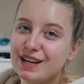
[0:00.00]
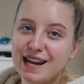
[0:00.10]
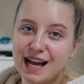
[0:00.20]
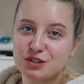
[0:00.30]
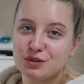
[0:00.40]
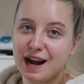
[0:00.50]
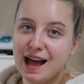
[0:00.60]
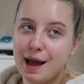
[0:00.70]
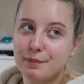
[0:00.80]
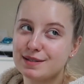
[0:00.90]
Natural
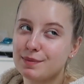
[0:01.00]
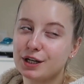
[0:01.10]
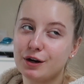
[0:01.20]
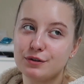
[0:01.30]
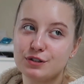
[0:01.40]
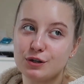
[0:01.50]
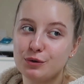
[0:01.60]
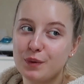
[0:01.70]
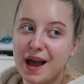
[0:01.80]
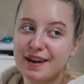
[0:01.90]
Glam is my
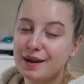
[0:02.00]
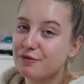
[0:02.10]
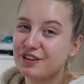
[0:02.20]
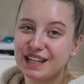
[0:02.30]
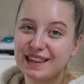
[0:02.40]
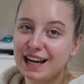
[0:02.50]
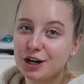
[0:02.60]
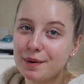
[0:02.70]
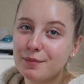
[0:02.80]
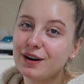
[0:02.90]
go-to when I'm feeling that
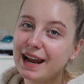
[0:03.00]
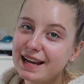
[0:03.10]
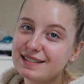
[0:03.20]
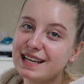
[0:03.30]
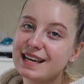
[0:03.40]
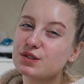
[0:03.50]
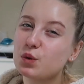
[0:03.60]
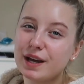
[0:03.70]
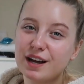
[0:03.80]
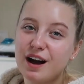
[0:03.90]
little bit more lazy. It's
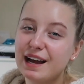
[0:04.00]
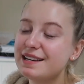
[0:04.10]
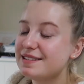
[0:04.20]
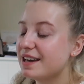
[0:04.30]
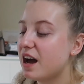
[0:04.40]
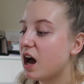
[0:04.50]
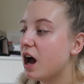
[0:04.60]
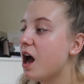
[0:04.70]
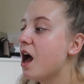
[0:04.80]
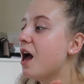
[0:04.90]
quicker,
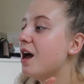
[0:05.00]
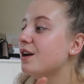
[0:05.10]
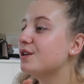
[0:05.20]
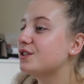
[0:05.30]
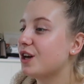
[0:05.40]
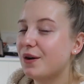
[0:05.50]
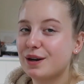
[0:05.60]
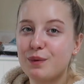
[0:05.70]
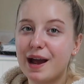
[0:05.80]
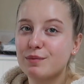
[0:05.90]
easier. So
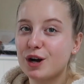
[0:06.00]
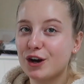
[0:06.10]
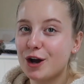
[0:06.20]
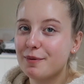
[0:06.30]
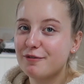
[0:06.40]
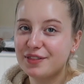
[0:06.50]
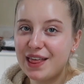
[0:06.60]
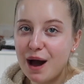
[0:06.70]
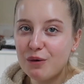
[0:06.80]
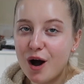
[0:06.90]
in a way, I'm kind of hoping for
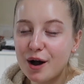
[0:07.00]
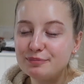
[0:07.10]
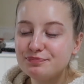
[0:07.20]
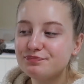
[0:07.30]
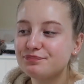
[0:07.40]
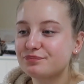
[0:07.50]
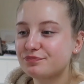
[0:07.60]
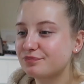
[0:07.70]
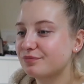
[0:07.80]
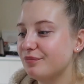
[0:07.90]
that one.
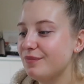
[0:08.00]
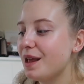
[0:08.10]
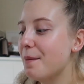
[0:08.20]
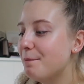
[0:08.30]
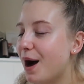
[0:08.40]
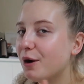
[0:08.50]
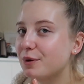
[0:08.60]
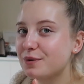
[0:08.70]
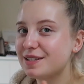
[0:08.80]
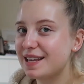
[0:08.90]
But
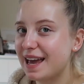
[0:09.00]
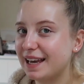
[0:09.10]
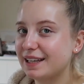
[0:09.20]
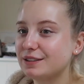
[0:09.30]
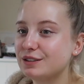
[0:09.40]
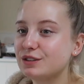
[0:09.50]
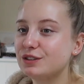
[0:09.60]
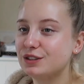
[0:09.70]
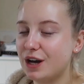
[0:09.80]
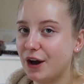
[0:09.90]
we will see.
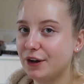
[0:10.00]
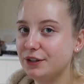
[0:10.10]
So,